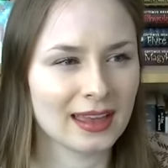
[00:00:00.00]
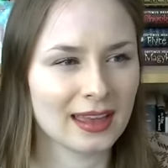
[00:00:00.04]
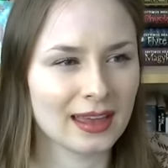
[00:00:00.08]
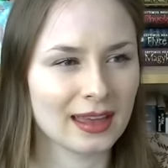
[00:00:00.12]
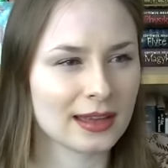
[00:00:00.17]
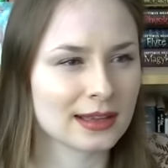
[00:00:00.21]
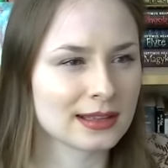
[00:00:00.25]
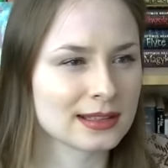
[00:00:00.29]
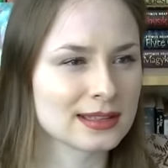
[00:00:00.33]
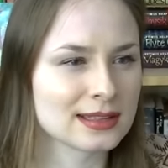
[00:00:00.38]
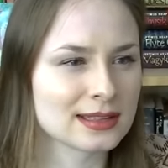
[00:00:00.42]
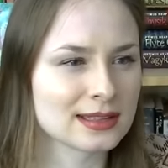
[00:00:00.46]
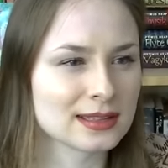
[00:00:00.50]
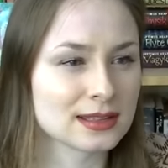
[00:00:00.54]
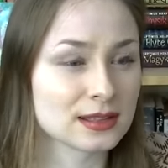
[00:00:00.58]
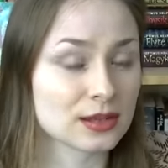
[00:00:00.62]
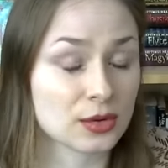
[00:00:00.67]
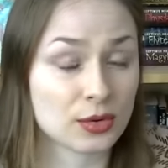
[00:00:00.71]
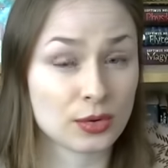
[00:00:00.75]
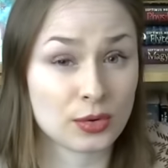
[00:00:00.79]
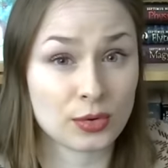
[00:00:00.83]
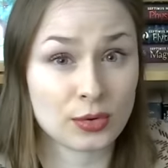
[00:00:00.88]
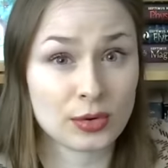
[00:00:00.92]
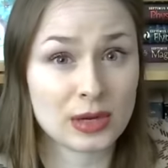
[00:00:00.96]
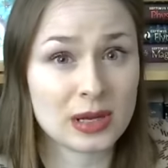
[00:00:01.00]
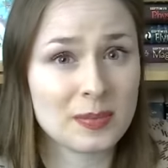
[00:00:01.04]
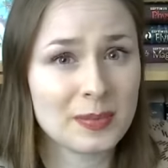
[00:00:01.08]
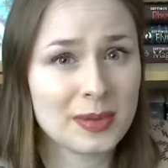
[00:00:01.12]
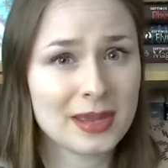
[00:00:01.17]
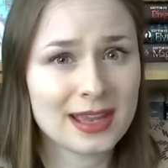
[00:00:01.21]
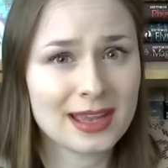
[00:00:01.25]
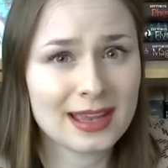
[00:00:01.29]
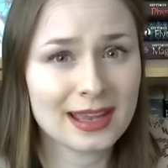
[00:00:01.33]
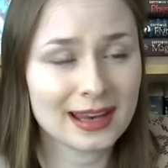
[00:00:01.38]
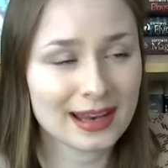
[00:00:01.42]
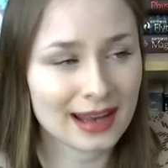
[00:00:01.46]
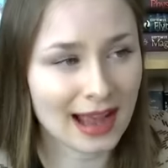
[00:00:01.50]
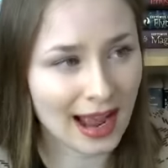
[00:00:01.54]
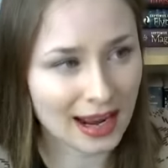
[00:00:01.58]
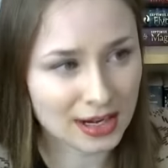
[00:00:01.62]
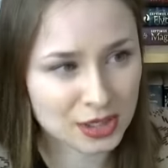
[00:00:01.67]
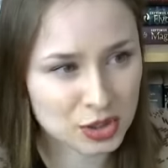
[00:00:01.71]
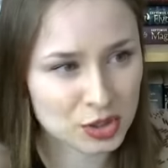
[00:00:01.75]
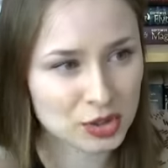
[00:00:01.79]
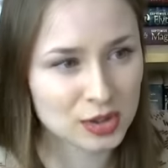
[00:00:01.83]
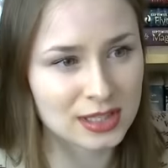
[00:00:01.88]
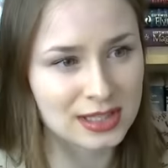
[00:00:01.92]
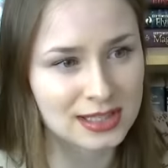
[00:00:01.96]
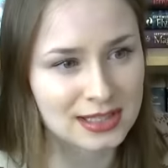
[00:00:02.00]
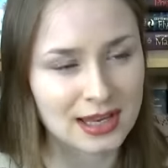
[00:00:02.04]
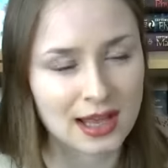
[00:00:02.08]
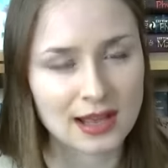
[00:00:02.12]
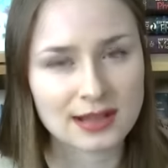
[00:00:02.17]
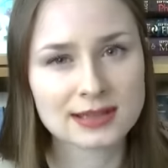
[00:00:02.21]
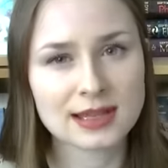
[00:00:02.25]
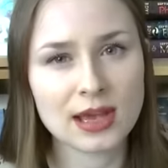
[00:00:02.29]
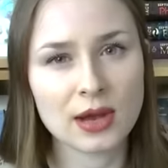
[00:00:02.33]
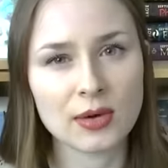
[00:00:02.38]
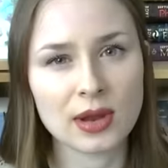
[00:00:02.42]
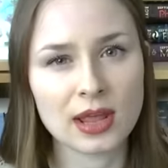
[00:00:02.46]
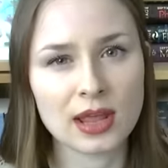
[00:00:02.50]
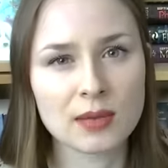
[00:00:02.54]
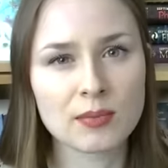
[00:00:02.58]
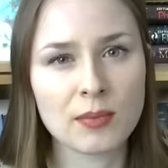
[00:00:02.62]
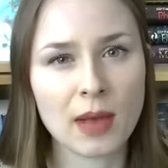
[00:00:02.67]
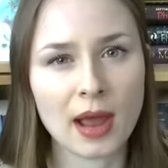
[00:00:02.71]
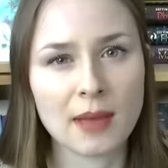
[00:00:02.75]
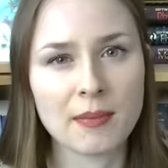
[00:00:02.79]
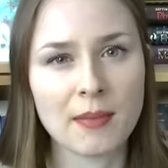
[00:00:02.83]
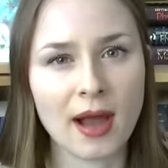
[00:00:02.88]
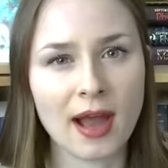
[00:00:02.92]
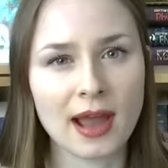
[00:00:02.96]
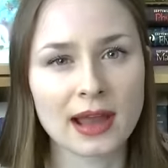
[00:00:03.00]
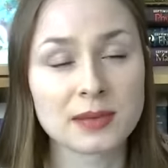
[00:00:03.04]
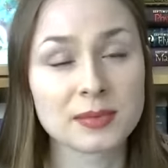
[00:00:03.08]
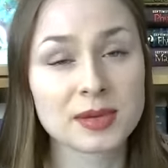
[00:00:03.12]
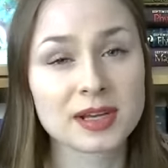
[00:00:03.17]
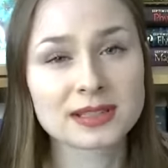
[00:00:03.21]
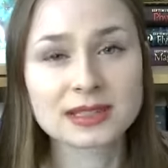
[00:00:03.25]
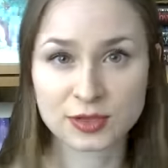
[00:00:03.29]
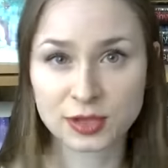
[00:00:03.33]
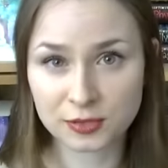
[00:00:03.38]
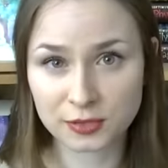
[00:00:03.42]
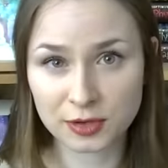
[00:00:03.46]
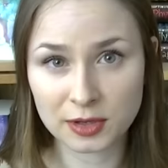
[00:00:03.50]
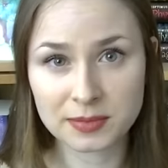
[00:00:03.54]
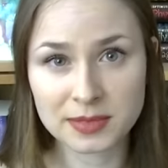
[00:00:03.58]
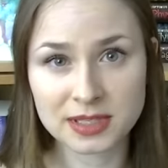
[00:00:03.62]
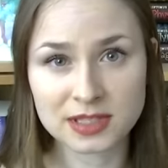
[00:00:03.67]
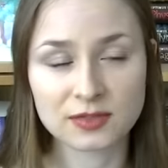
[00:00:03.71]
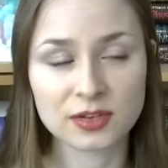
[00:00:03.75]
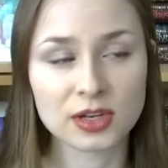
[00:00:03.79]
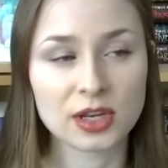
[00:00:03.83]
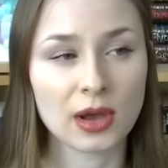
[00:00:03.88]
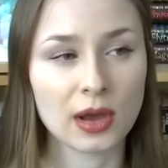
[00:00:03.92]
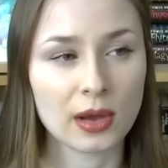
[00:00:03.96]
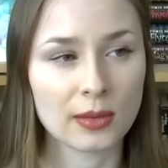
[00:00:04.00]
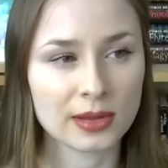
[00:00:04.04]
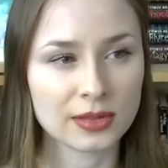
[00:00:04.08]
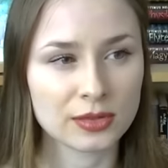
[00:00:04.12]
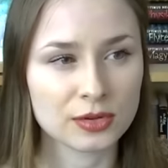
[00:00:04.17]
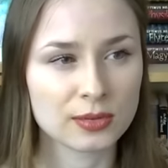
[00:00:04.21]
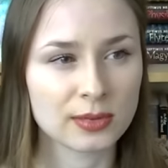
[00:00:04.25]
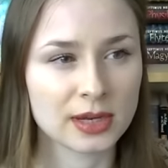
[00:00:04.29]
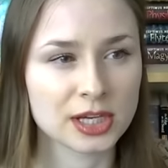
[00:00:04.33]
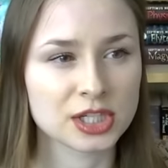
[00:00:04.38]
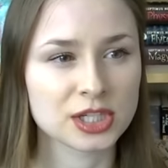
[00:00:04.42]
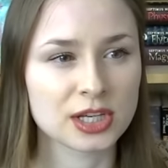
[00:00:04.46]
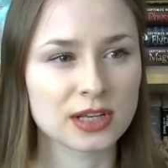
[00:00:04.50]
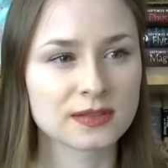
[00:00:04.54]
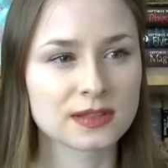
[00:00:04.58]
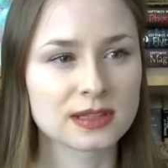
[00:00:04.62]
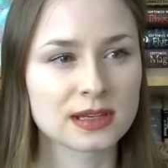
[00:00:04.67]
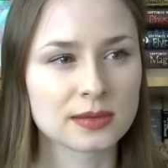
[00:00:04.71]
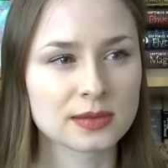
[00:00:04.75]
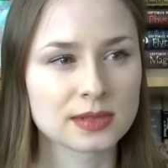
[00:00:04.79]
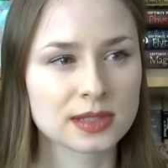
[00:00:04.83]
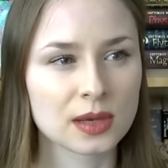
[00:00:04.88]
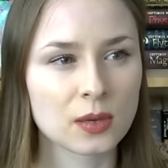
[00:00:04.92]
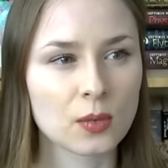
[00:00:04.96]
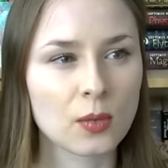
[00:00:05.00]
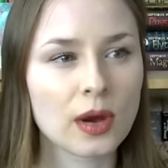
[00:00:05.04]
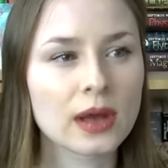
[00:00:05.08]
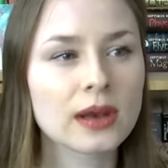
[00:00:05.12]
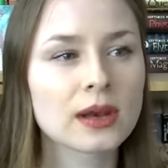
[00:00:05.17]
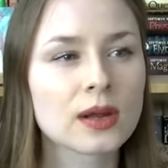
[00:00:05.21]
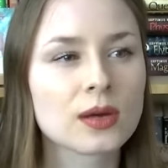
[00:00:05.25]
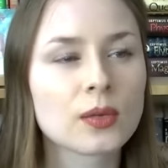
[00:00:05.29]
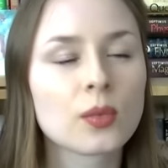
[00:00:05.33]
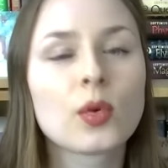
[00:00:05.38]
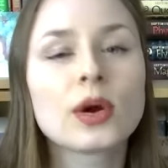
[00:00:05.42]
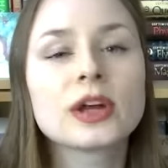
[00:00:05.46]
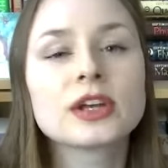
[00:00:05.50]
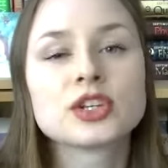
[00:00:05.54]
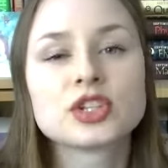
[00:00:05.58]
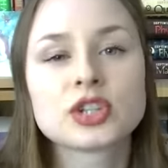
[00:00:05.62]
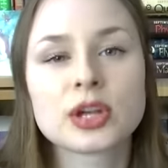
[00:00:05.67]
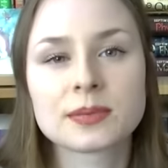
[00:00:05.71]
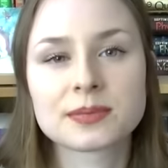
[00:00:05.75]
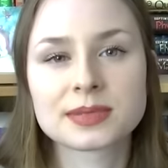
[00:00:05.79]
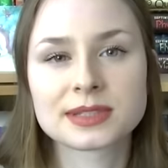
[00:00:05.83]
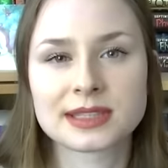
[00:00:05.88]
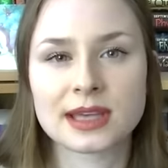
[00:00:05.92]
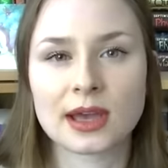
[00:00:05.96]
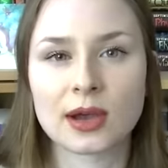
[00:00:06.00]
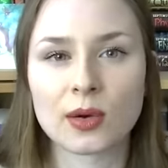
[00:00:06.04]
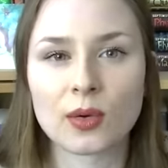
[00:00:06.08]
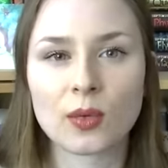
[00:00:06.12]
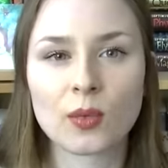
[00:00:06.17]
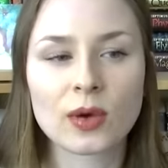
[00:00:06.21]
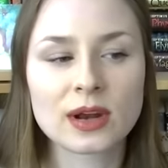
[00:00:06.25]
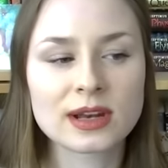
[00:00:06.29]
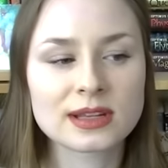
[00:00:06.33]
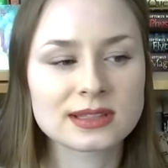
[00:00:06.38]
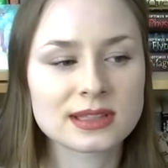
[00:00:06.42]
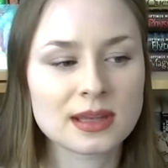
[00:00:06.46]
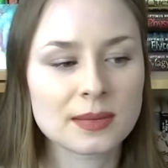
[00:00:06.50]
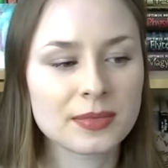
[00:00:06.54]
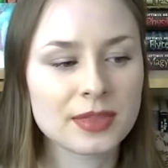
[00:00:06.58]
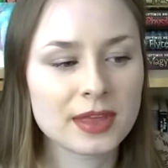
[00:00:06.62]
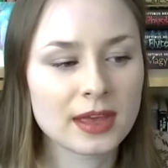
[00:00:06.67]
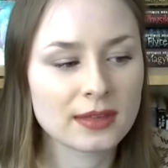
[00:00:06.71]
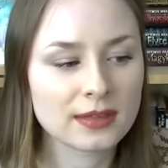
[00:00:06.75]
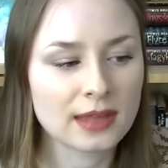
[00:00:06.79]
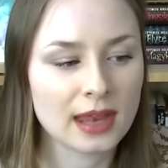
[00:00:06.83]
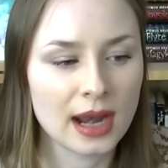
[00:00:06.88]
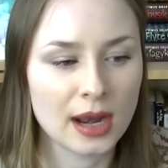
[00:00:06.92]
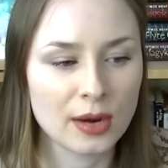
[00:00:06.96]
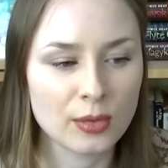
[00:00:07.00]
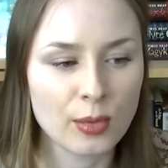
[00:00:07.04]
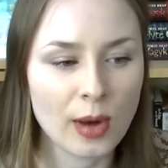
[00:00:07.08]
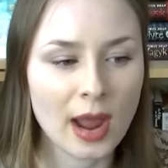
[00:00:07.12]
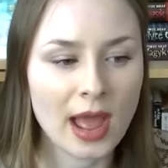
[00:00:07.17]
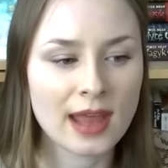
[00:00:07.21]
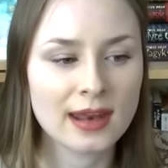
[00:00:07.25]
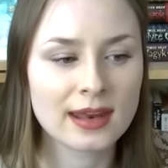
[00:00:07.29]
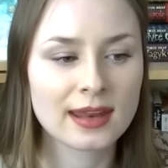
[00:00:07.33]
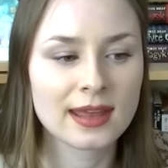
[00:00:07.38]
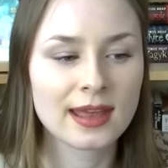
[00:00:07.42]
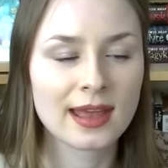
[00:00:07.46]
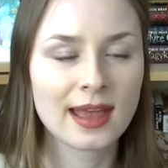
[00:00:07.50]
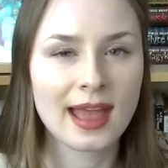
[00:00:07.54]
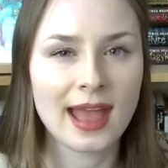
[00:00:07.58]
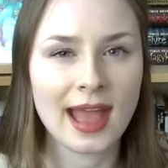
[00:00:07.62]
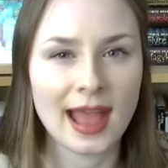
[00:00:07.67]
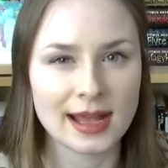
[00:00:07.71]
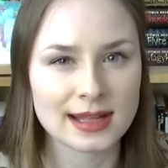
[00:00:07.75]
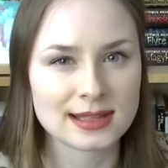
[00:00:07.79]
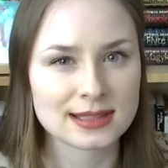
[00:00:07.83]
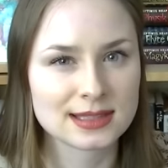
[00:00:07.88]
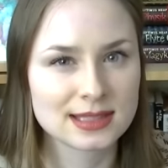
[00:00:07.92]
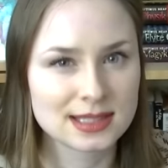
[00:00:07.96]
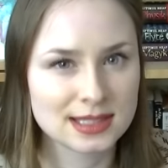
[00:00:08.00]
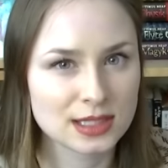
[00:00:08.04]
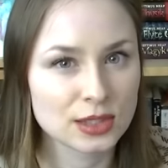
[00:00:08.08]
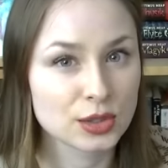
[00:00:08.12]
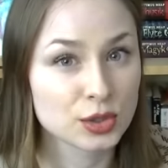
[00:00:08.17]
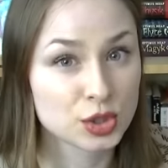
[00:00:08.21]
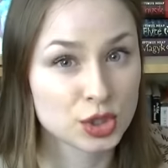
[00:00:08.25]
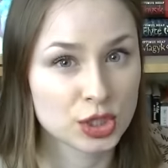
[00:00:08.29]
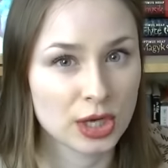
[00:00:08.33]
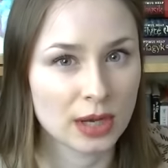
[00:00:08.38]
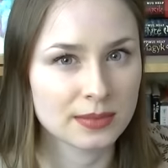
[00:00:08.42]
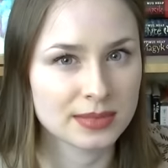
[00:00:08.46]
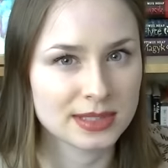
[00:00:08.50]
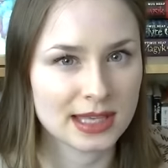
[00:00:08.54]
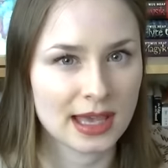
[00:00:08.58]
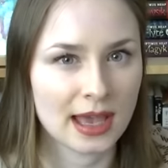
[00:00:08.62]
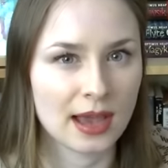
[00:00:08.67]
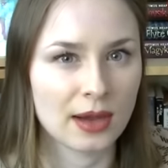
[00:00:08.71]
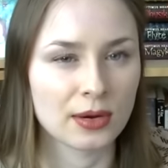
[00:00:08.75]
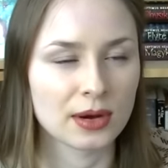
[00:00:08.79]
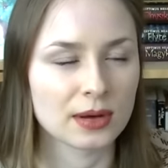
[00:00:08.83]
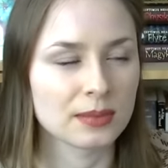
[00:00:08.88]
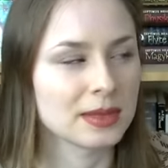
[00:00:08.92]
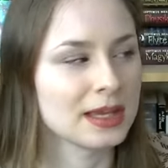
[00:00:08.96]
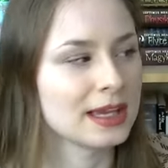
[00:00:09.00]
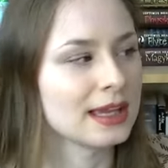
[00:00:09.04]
it's creepy. It actually stands out in my mind because to film this video, I went through my shelves and I was like, what jumps out? What is something that I read and still jumps out at